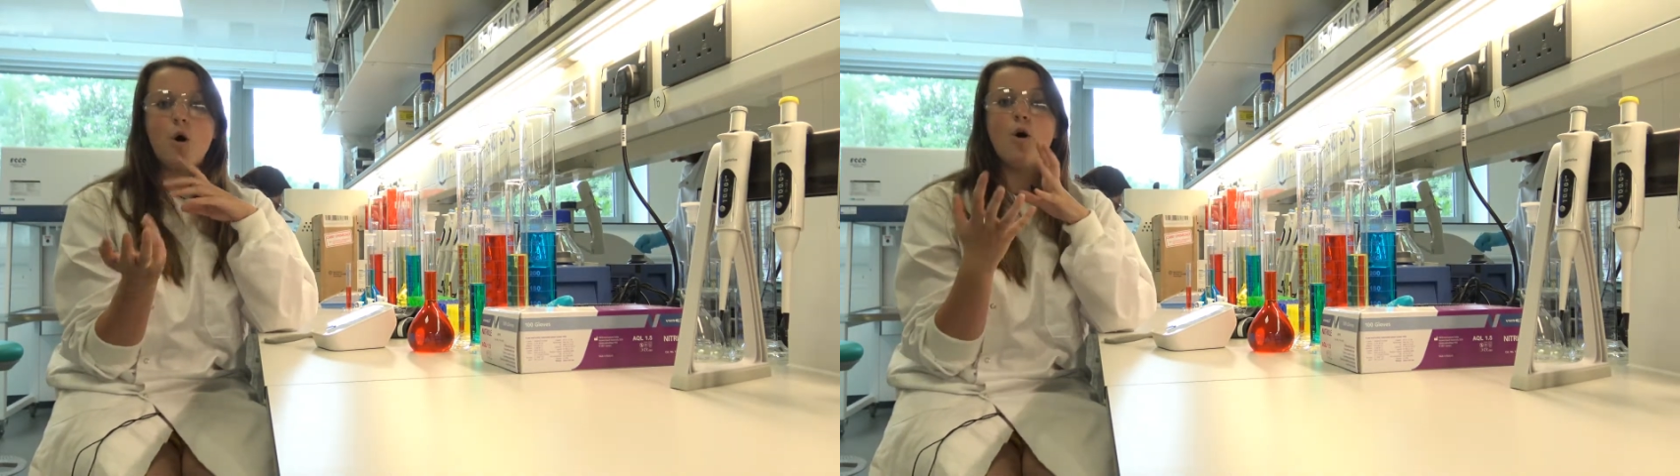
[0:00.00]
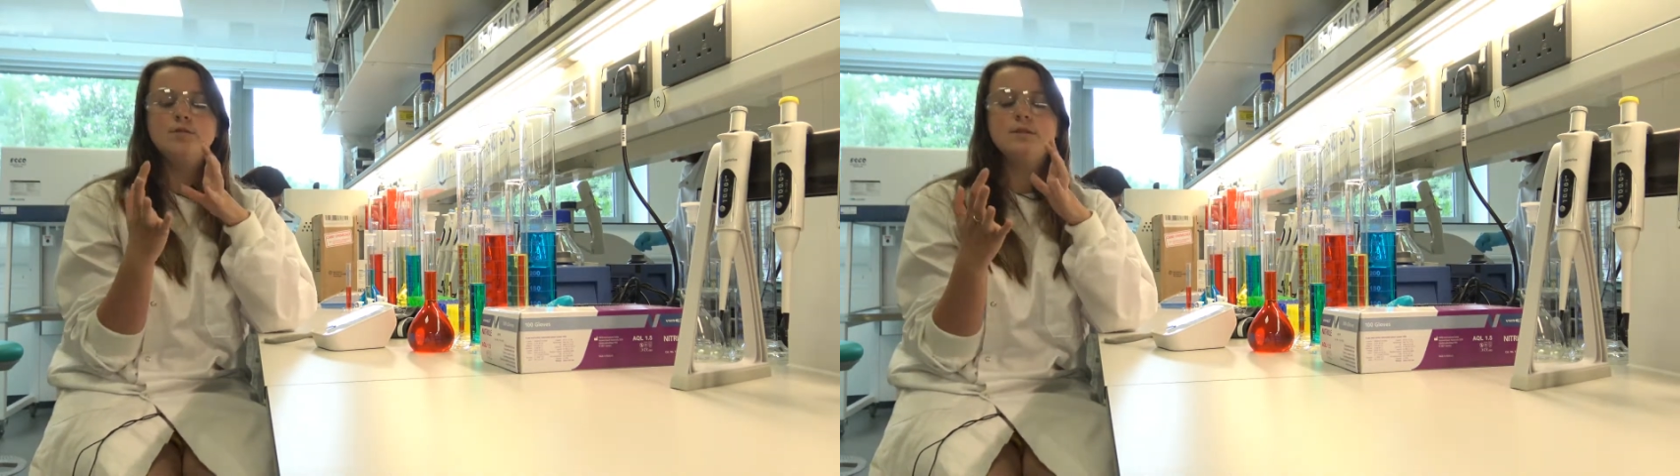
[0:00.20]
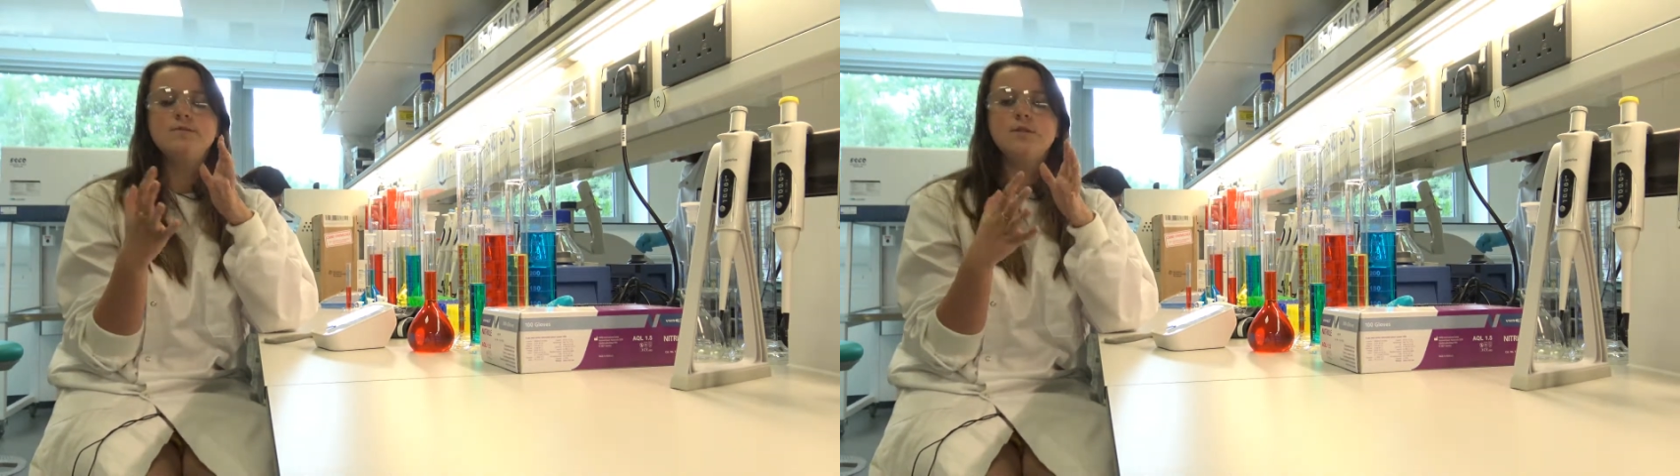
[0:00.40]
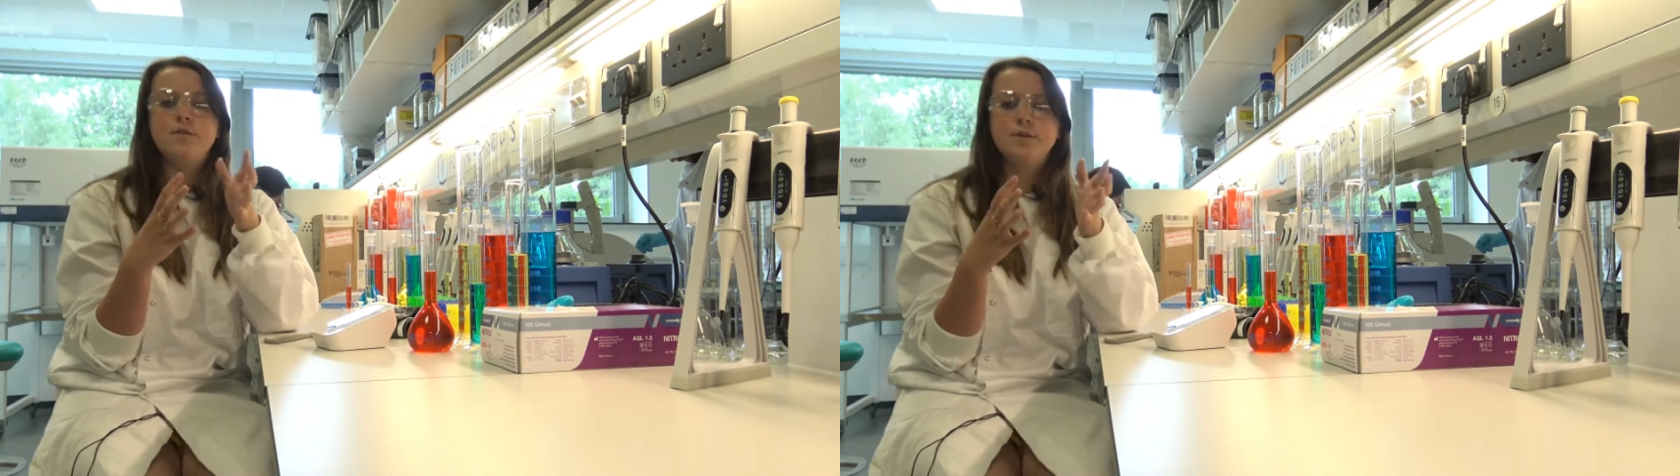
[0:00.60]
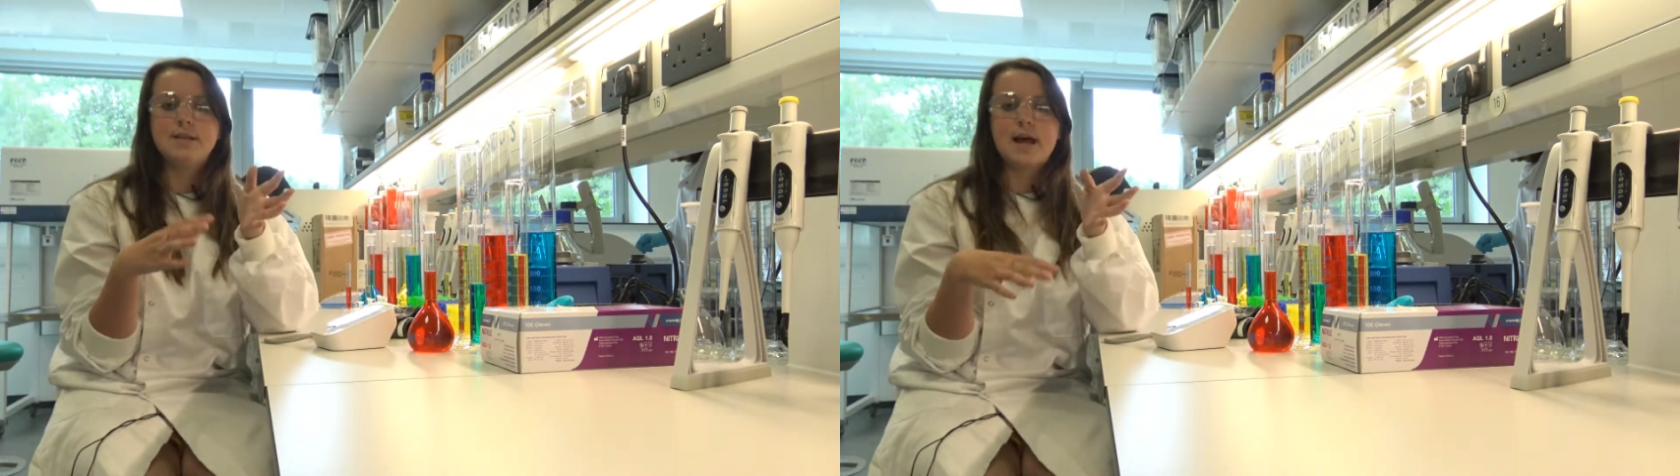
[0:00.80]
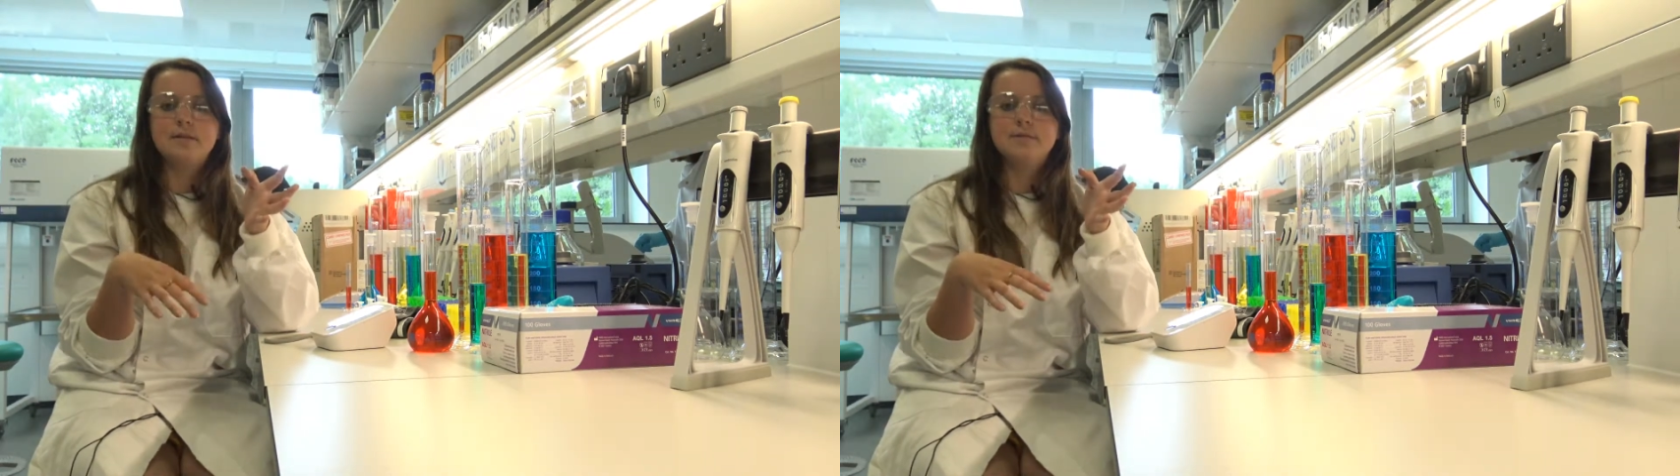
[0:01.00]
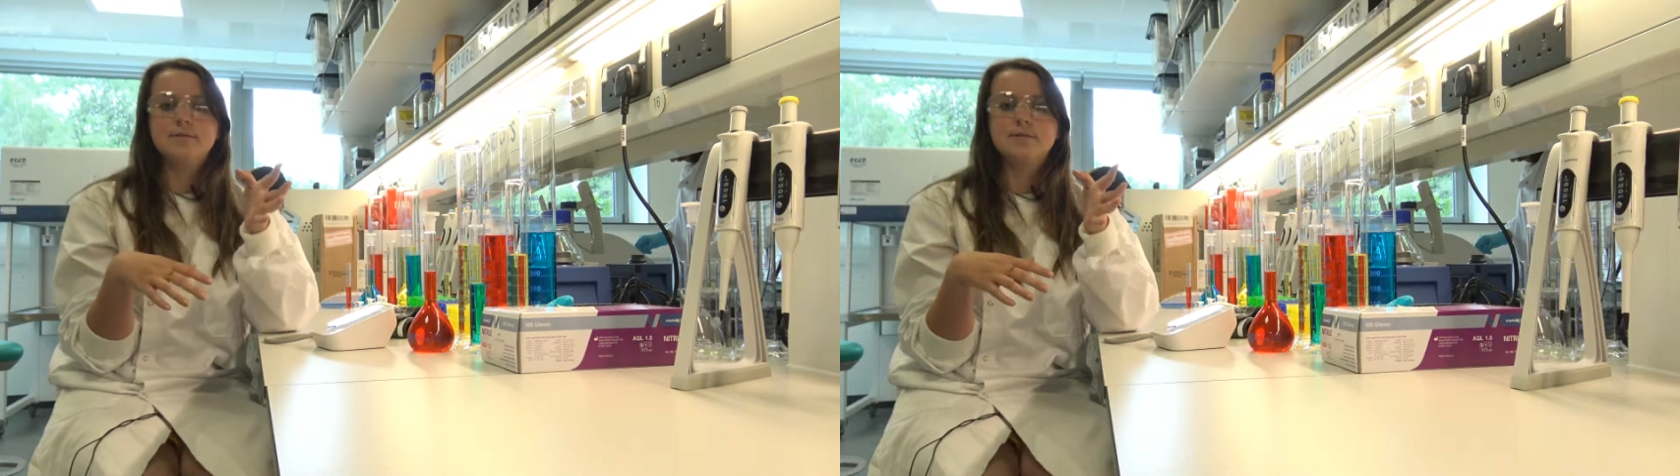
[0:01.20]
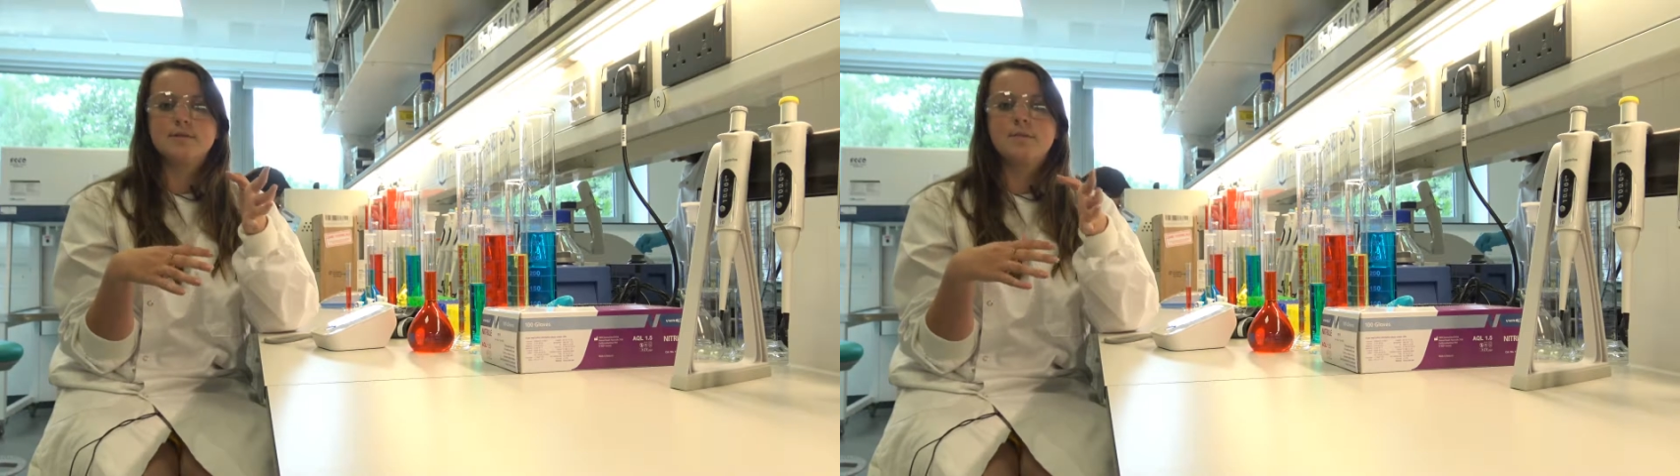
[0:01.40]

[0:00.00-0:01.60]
often for a few seconds.